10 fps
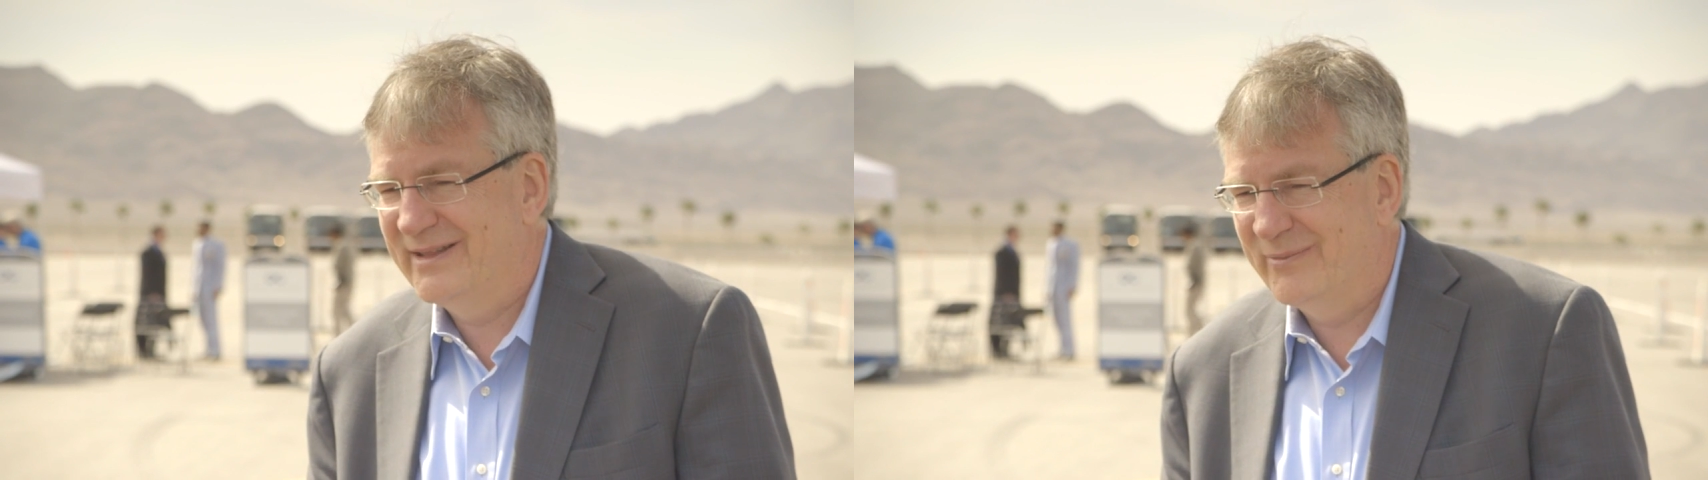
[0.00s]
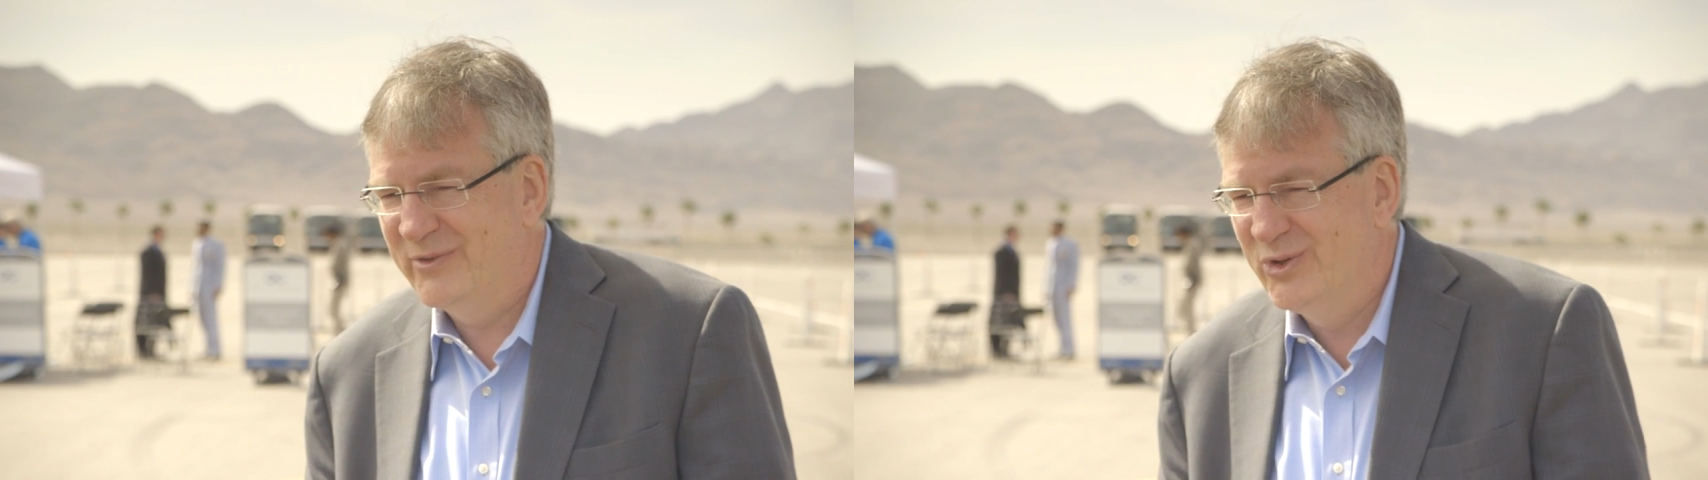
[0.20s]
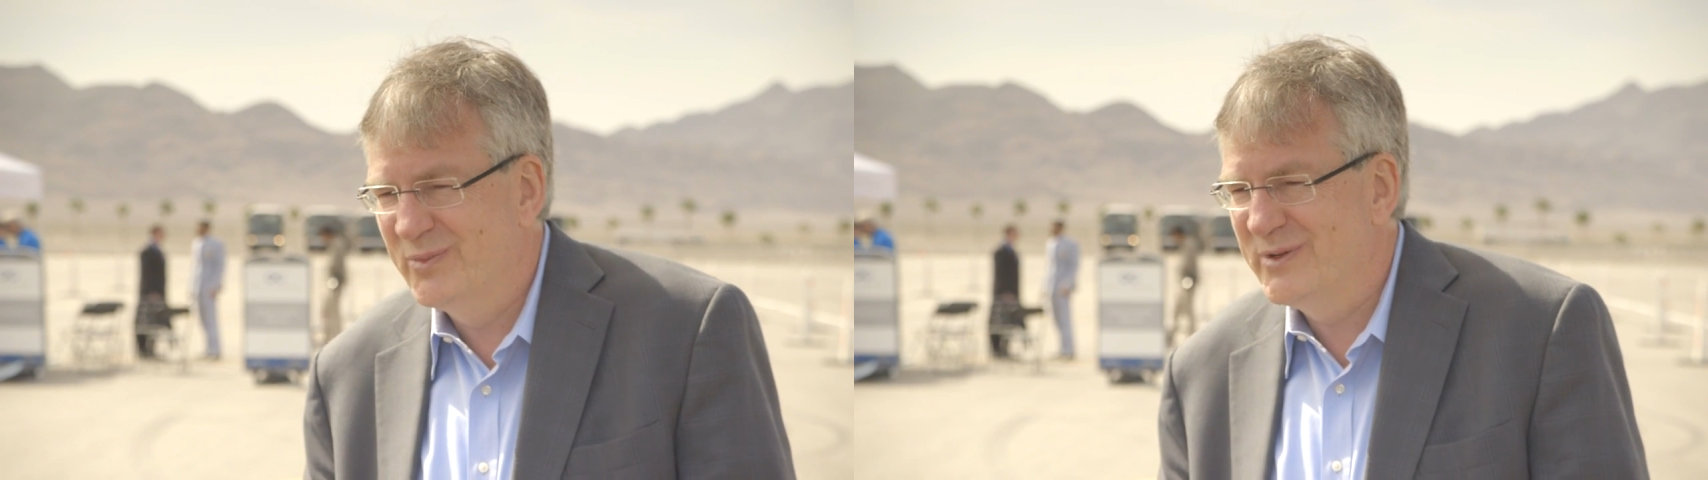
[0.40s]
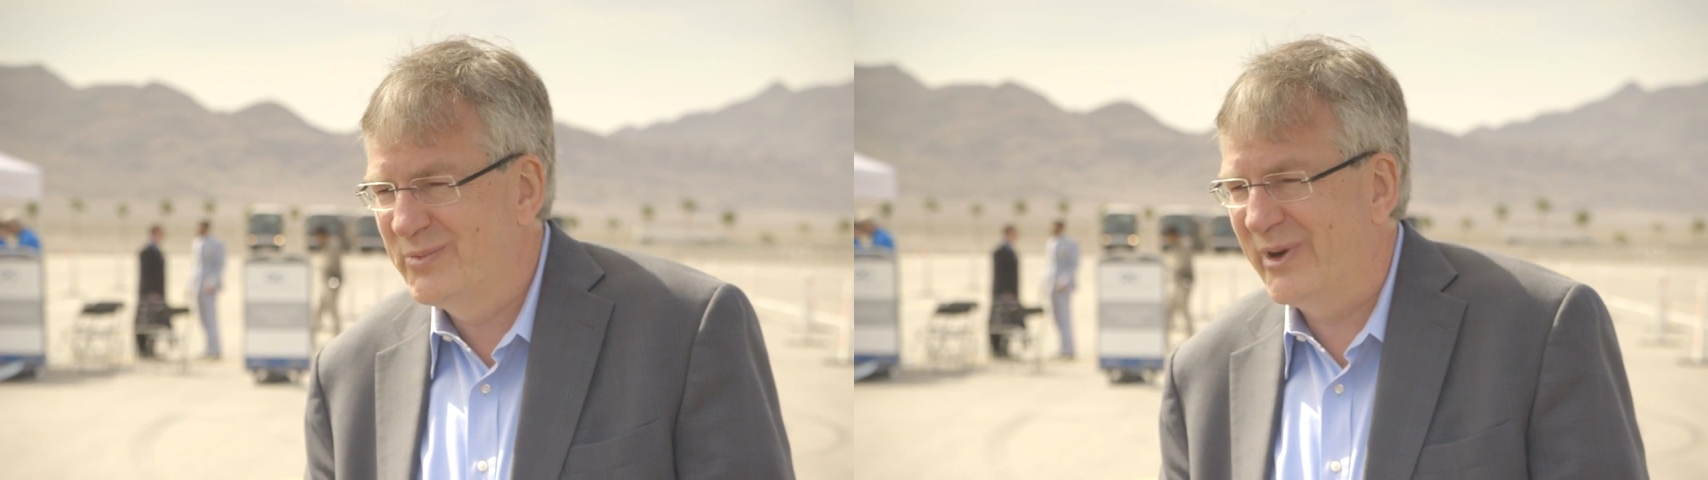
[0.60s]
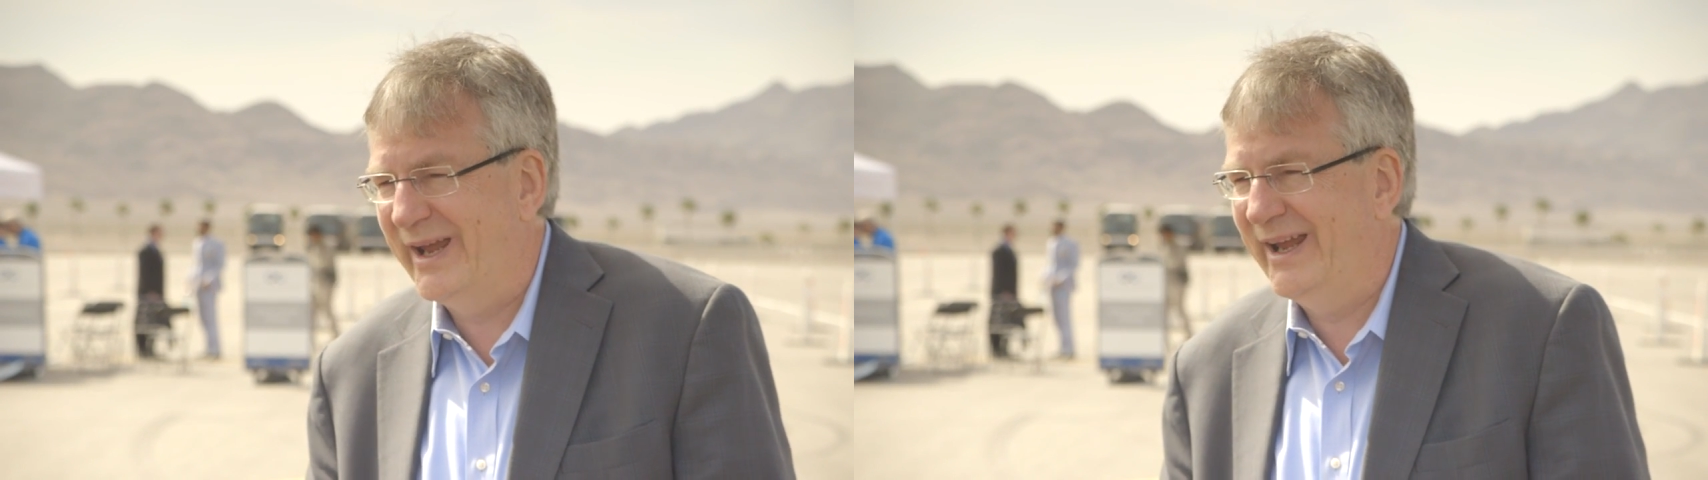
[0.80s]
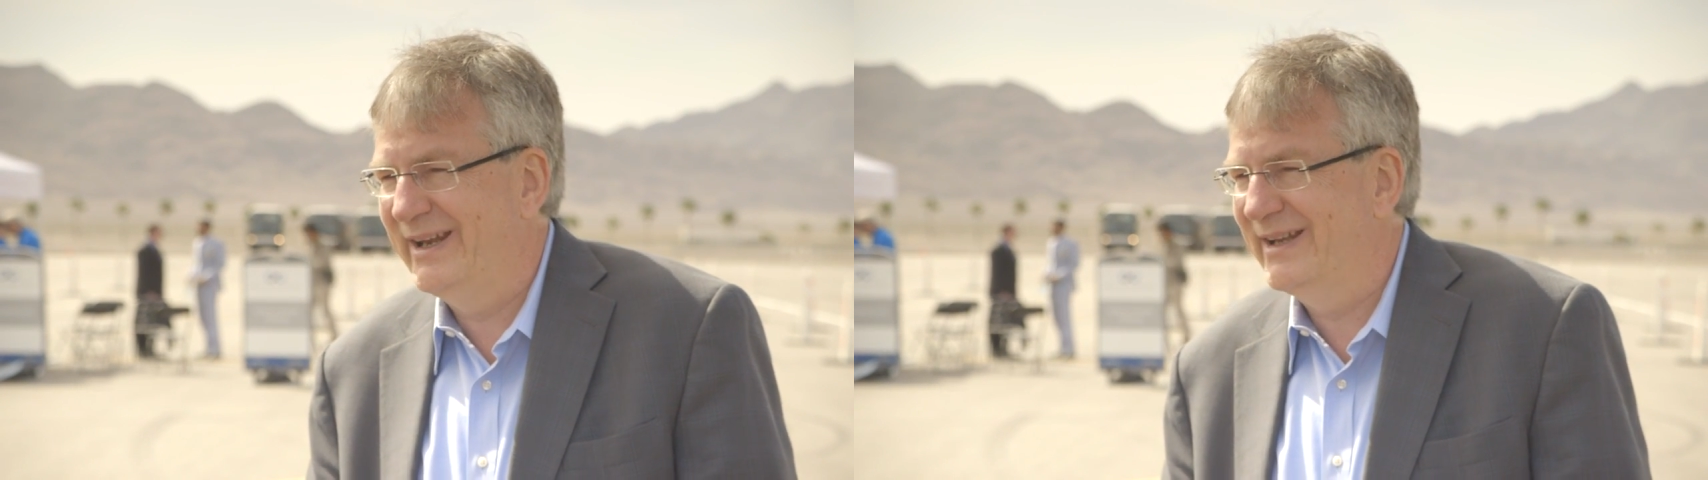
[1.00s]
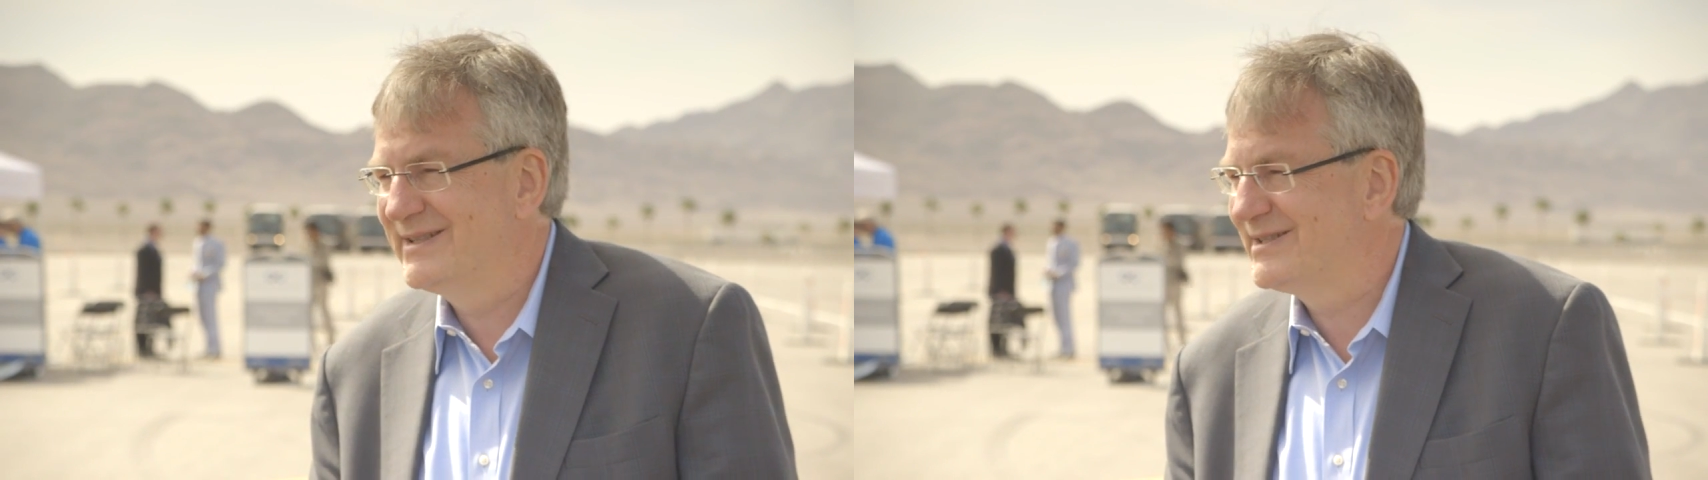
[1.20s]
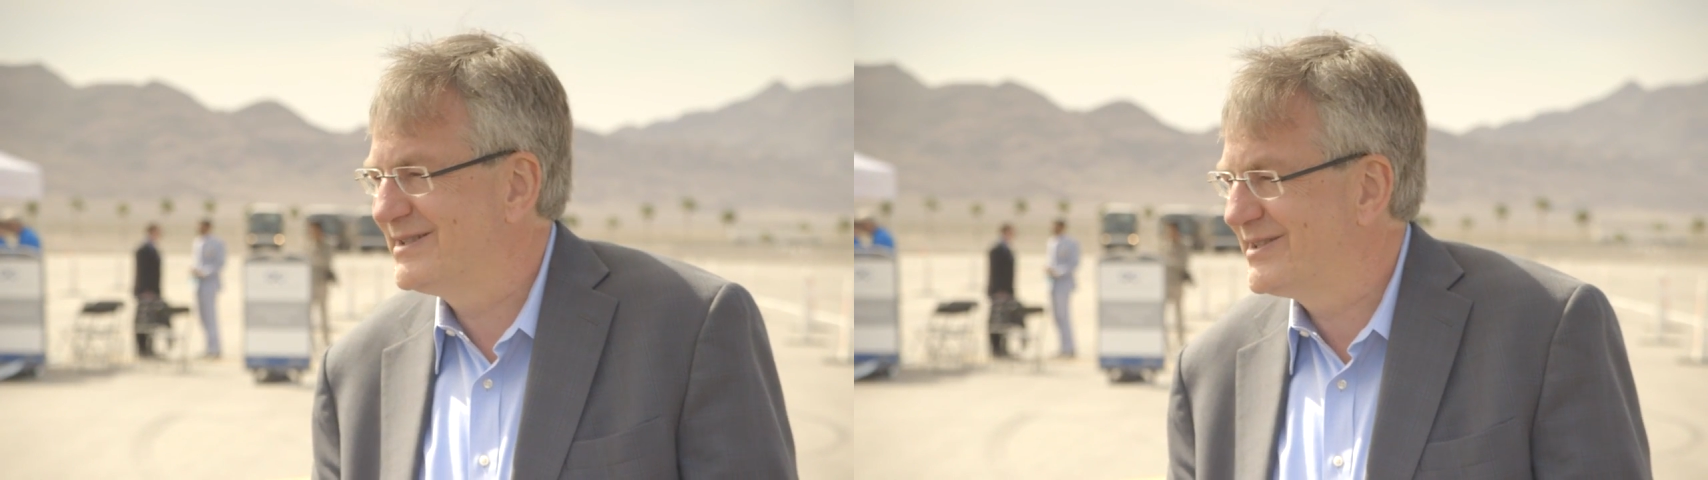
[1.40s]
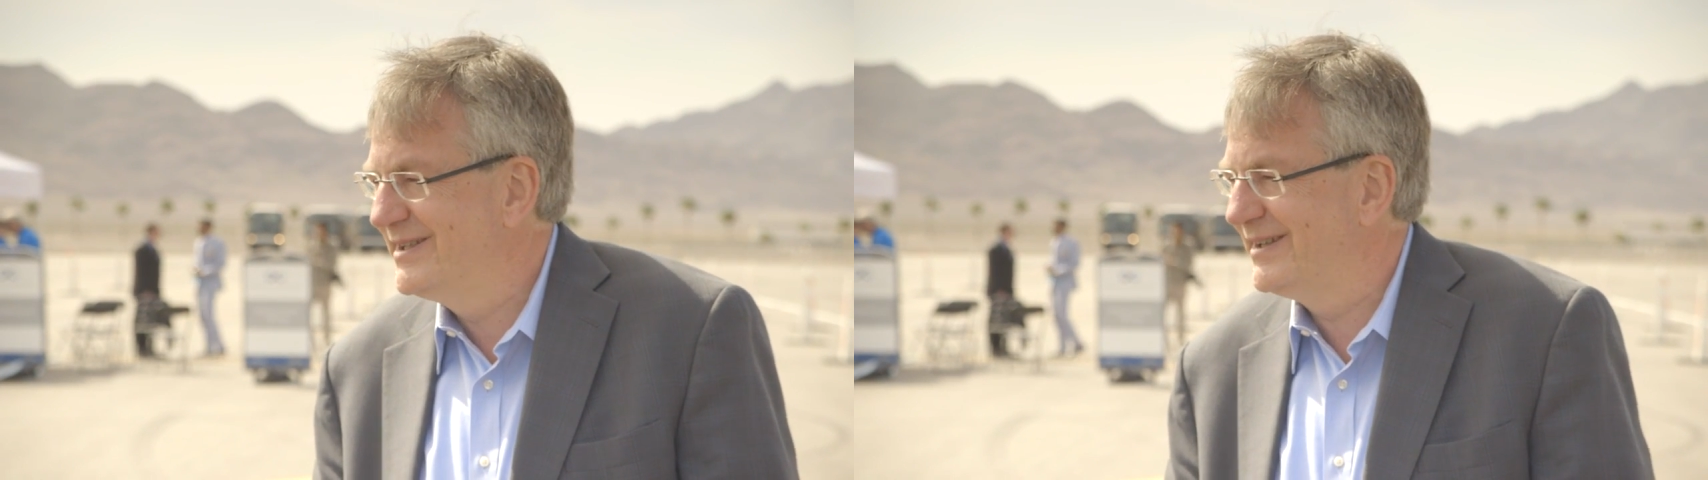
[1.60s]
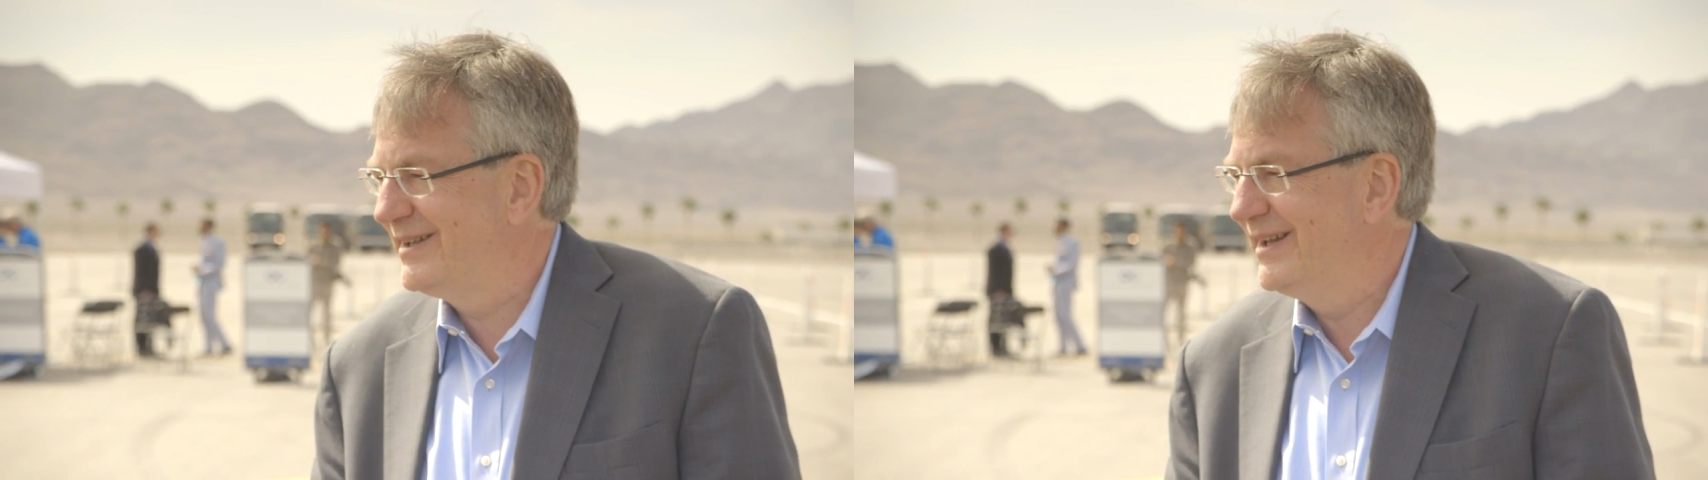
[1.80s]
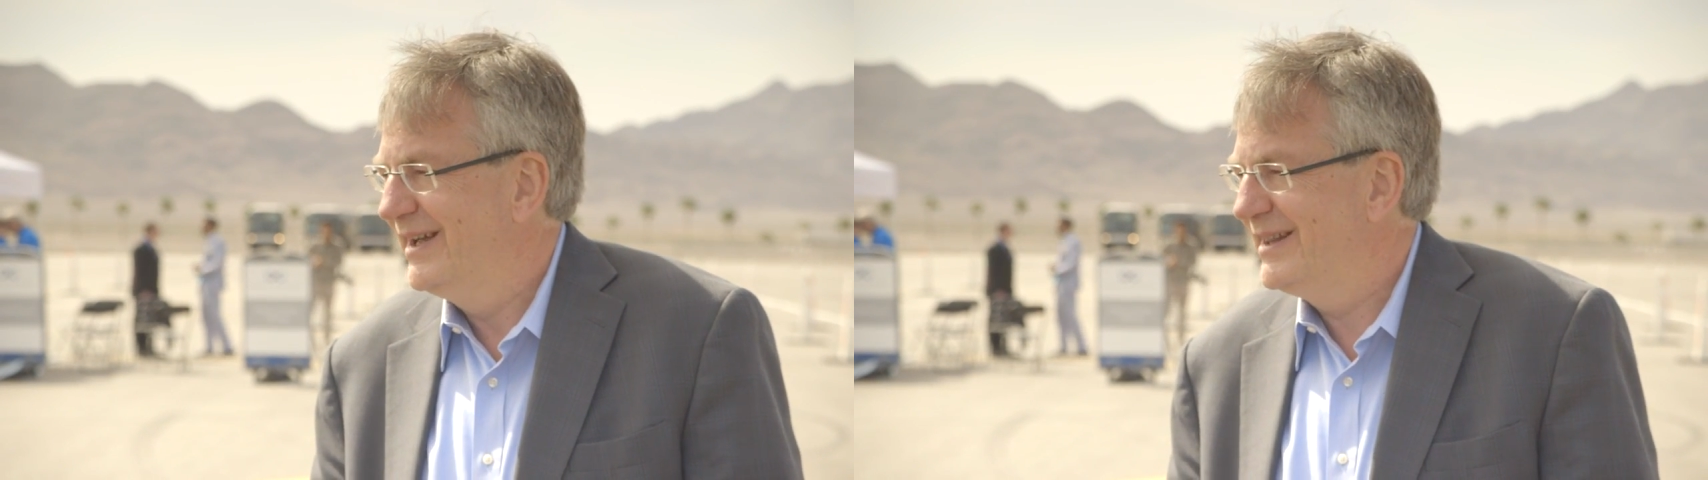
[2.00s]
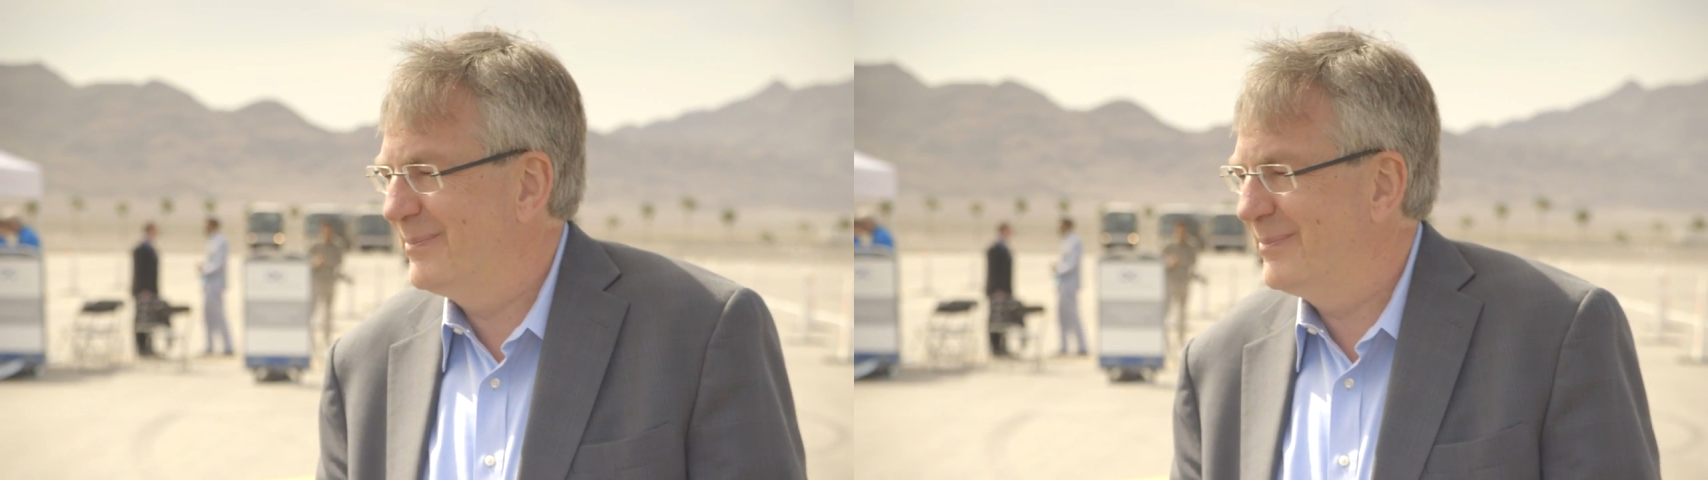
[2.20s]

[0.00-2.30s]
the human brain is still